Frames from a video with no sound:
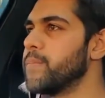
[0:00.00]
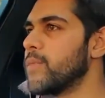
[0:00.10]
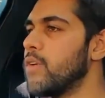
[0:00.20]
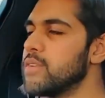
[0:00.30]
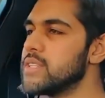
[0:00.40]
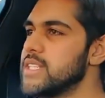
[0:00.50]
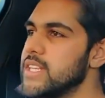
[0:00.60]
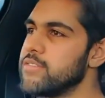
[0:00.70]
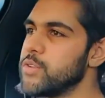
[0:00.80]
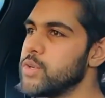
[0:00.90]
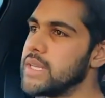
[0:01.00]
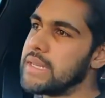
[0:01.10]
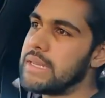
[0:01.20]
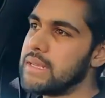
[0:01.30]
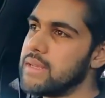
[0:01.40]
Obviously, if you're
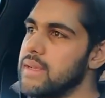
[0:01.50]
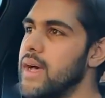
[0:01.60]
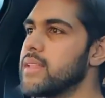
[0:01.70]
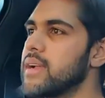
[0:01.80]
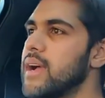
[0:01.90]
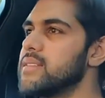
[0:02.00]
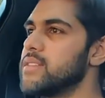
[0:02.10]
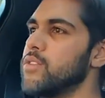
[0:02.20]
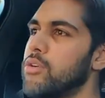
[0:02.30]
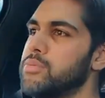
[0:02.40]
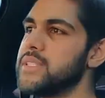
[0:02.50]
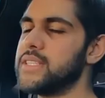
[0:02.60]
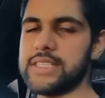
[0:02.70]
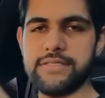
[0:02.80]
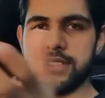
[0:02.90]
in other cars and you're opting a
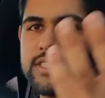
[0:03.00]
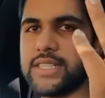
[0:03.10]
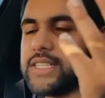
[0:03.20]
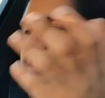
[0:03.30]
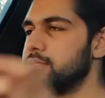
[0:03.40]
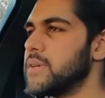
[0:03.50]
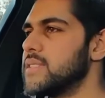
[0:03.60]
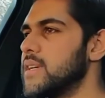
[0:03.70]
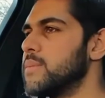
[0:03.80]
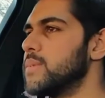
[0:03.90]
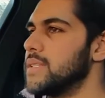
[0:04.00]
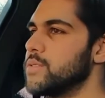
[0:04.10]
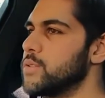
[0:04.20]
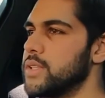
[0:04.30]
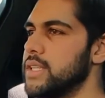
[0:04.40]
refrigerator, for example, is
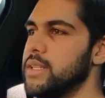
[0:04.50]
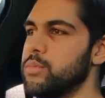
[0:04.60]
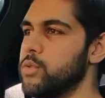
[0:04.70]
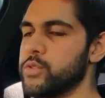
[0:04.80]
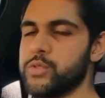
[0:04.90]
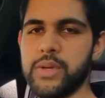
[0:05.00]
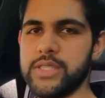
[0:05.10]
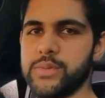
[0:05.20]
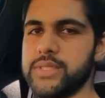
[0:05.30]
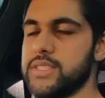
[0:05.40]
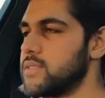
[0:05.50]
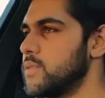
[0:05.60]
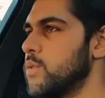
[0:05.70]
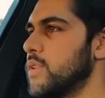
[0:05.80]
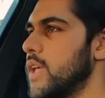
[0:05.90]
going to eat more space. We just
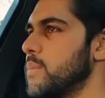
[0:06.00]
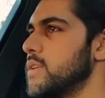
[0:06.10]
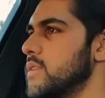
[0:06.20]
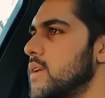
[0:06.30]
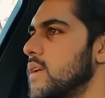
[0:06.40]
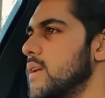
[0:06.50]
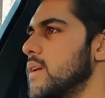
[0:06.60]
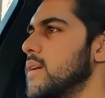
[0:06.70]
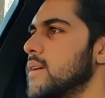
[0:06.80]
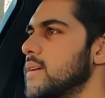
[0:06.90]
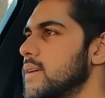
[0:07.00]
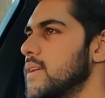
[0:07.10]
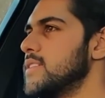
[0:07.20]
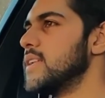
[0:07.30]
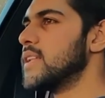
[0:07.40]
know that, but
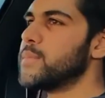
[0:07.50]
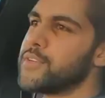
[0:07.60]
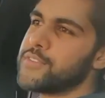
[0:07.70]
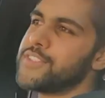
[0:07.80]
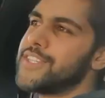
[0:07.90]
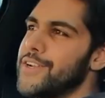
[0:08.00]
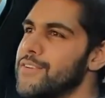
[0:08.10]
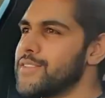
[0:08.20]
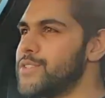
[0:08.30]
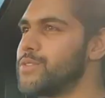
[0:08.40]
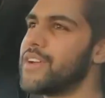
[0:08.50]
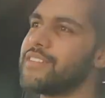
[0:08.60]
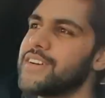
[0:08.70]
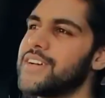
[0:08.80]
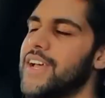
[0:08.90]
it's a little bit of a trade-off that you
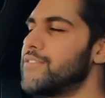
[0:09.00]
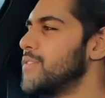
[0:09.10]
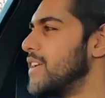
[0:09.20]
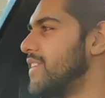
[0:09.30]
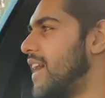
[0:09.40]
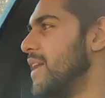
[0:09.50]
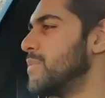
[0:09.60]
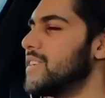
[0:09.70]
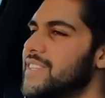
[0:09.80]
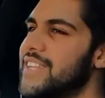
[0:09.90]
have to have a hybrid